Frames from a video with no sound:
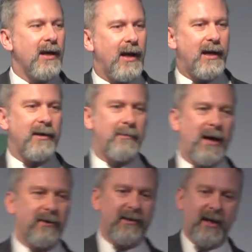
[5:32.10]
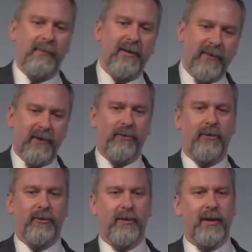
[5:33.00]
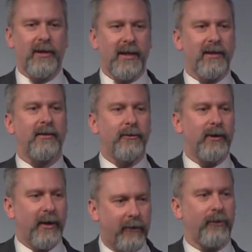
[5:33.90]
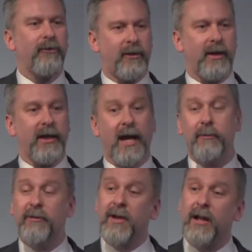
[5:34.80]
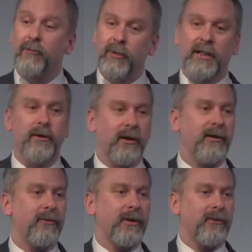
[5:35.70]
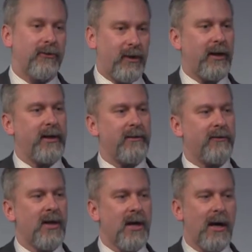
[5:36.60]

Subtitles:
And at about the time they finish the study, then they'll do another study. And we've gotten really good at doing studies.